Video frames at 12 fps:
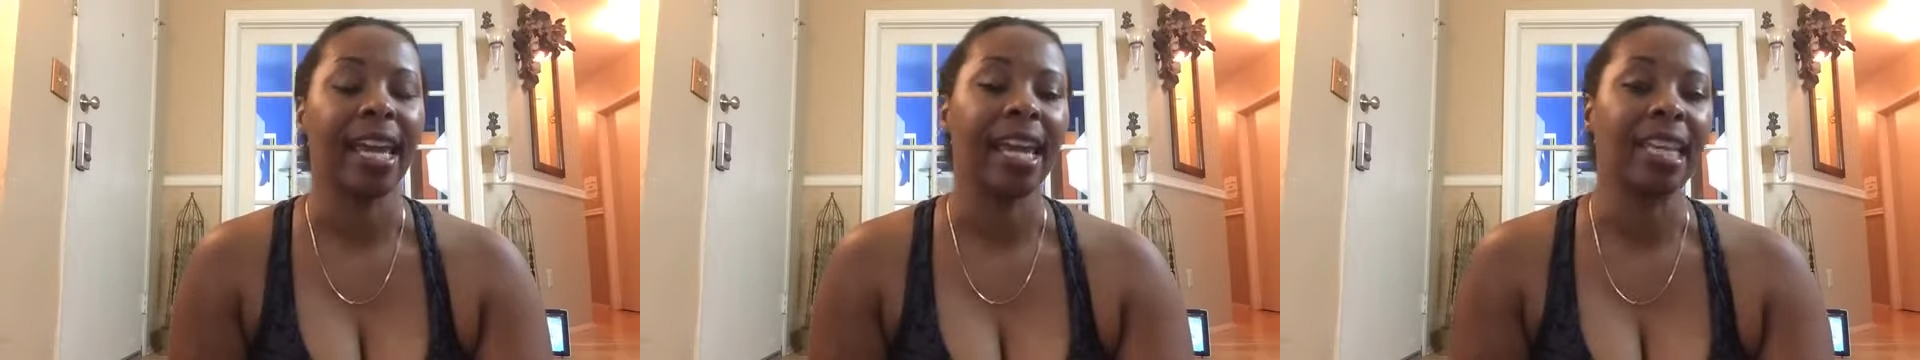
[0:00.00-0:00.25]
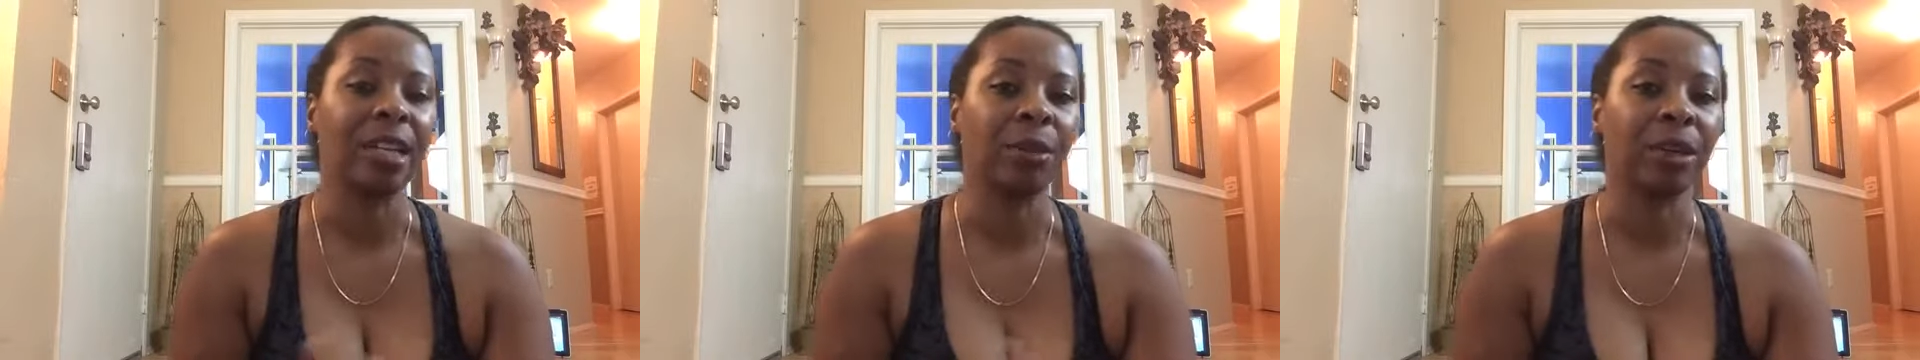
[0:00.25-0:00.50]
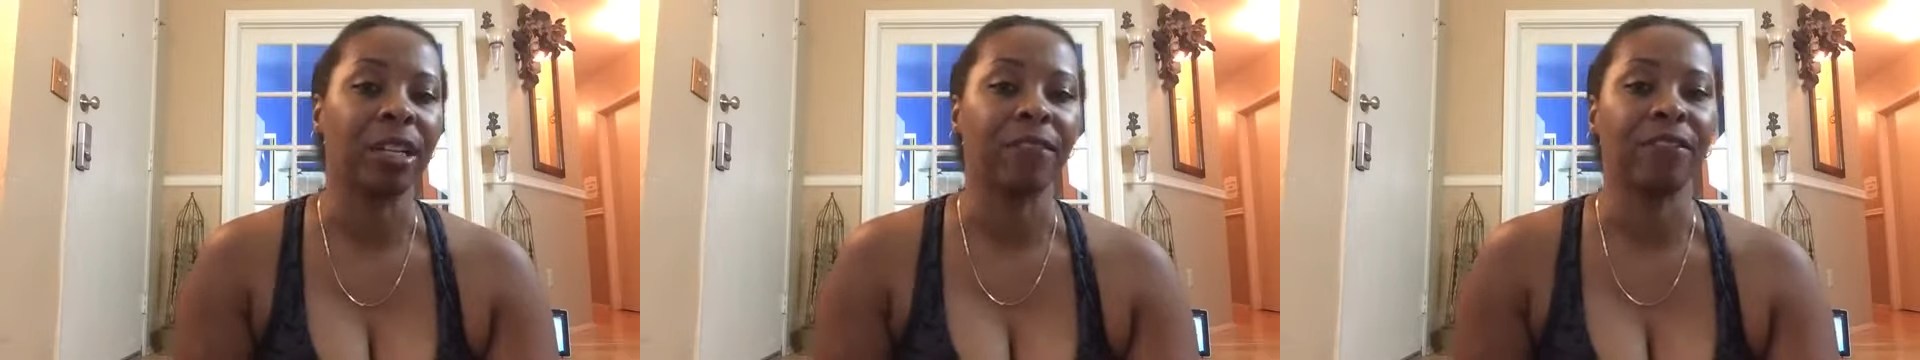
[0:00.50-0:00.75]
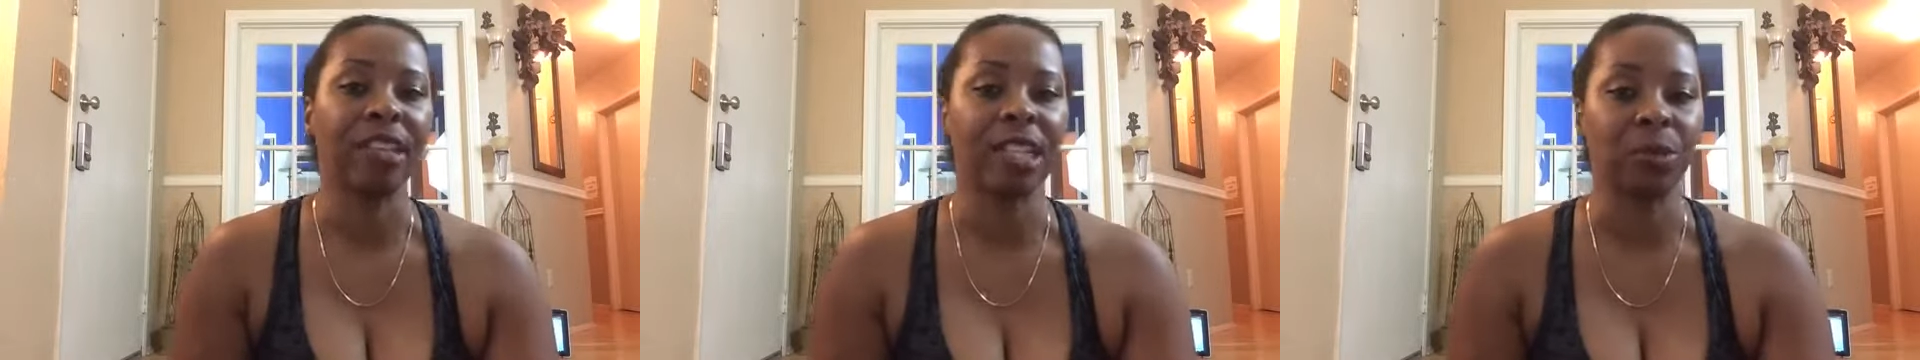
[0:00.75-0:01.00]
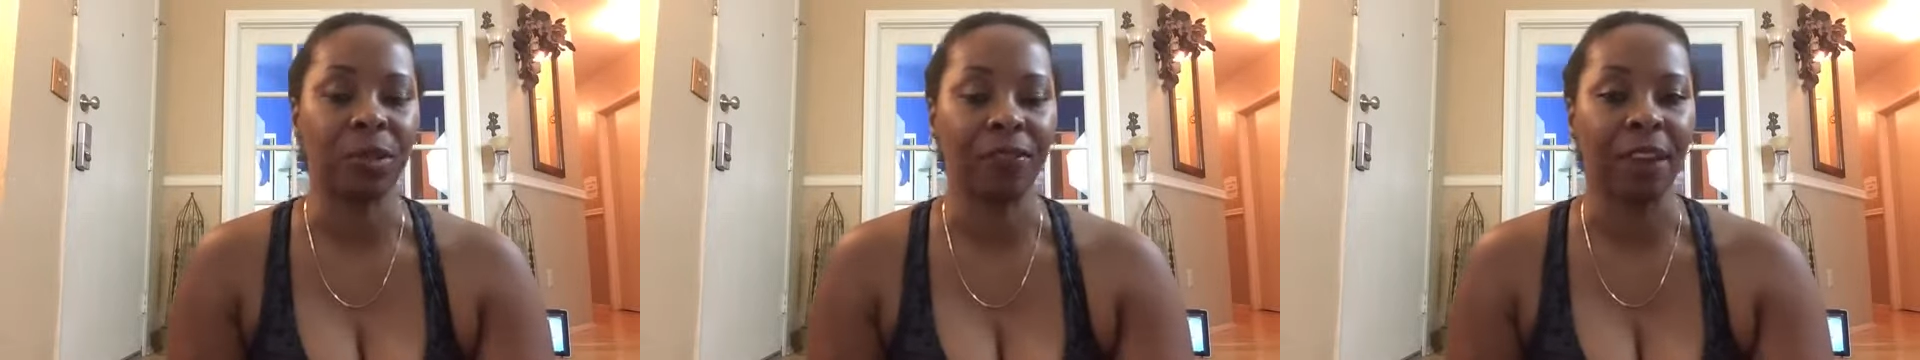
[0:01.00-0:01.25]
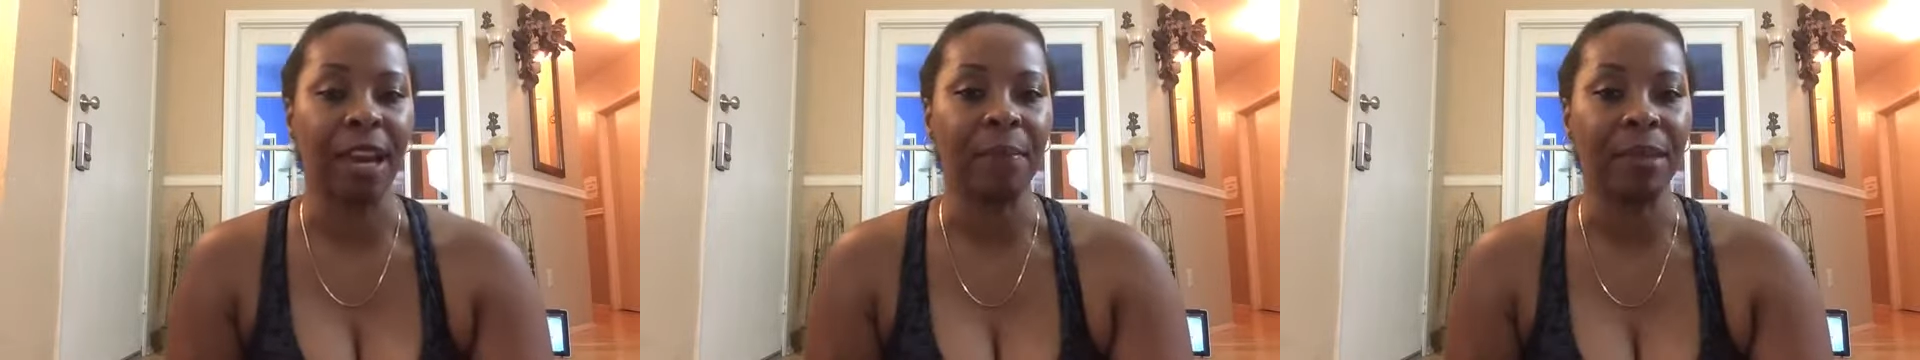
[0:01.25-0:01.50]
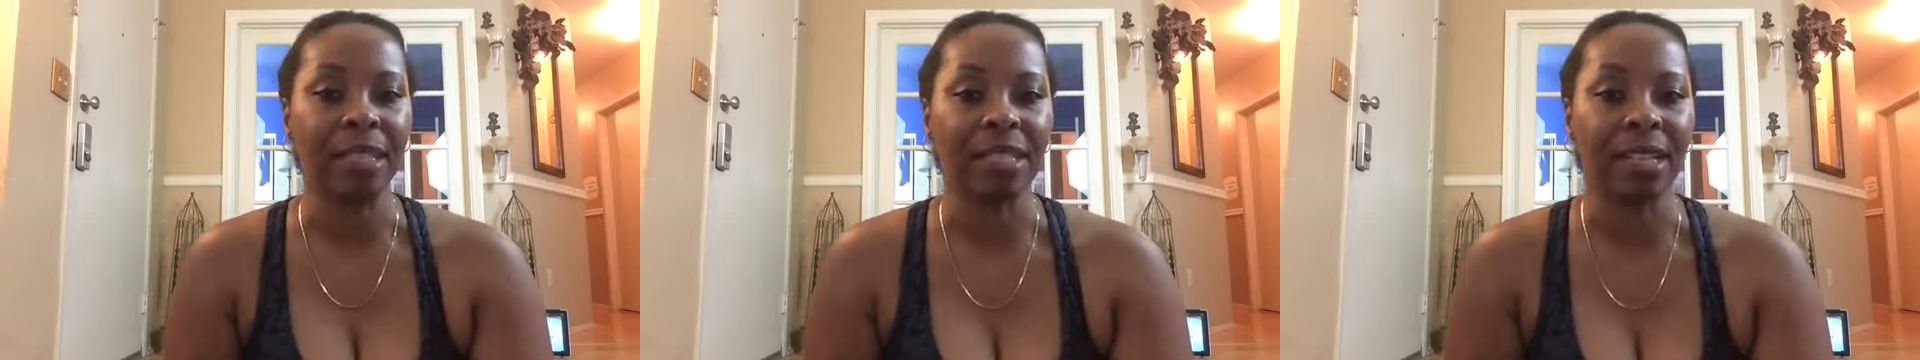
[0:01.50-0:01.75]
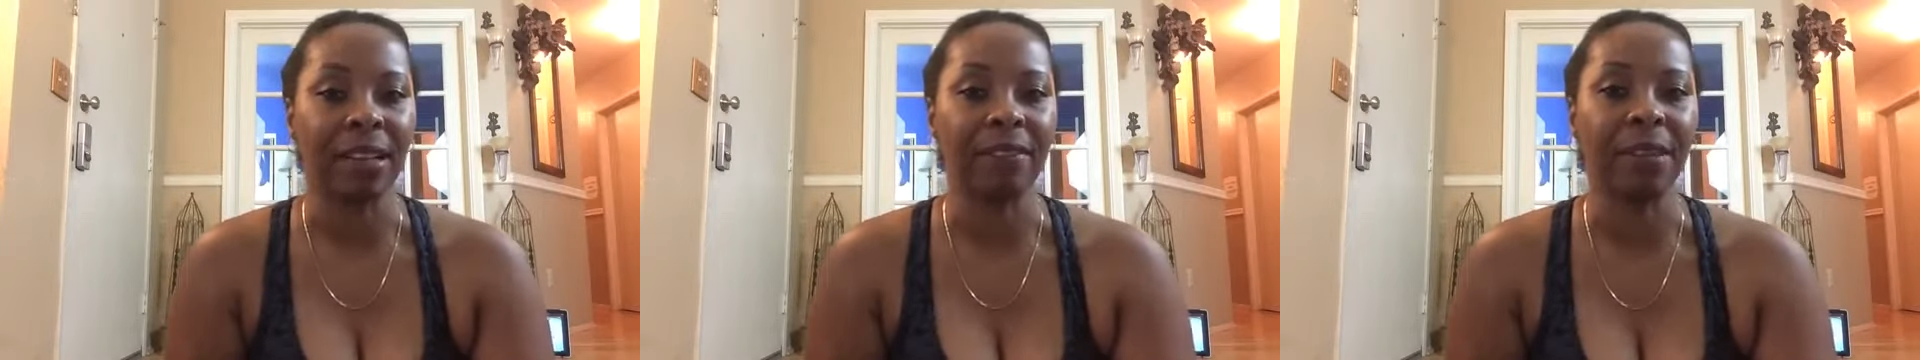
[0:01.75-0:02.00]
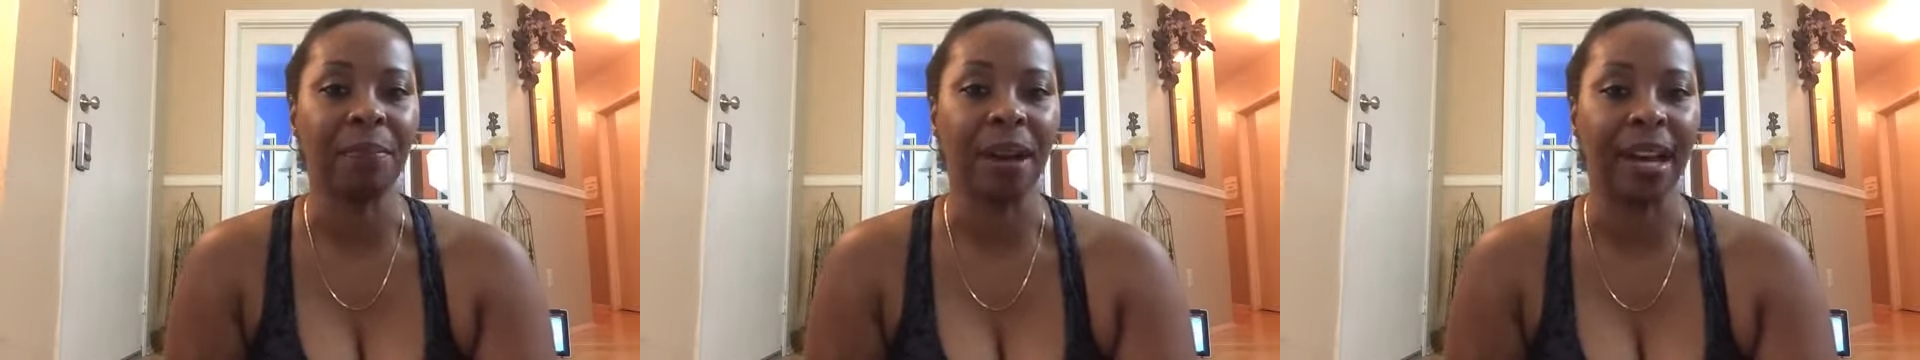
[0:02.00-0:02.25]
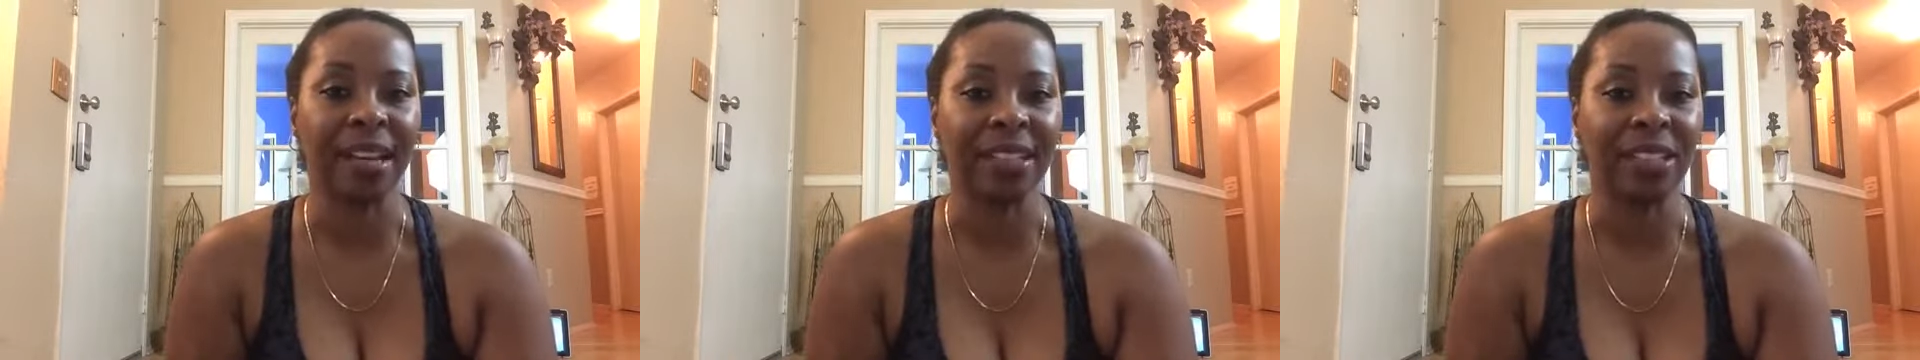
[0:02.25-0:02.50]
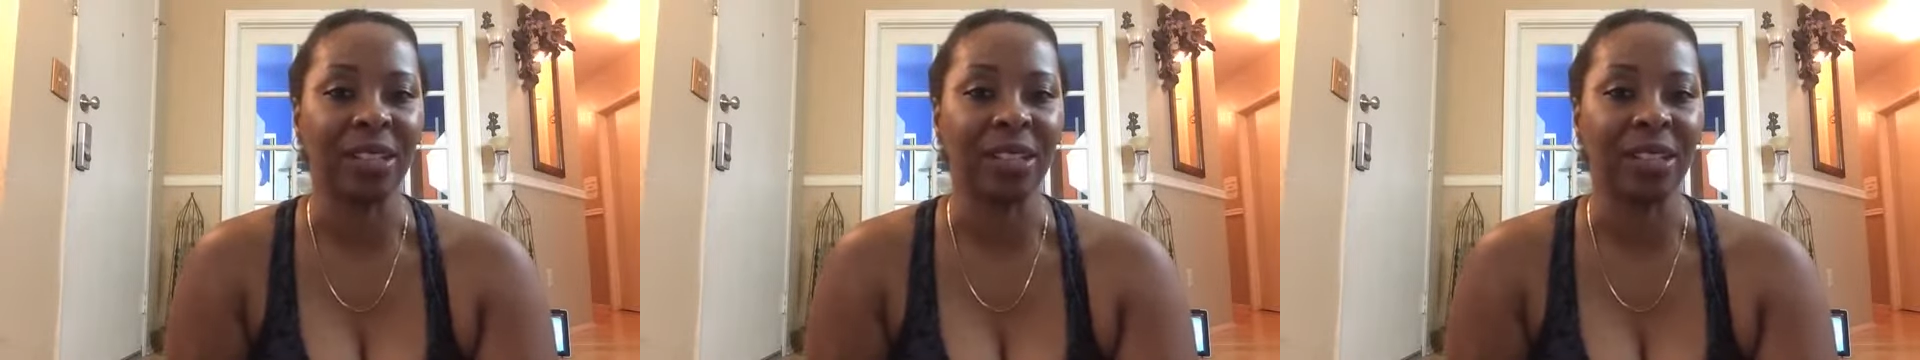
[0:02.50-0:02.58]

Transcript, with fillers: and then we're going to finish with five minutes of the mind.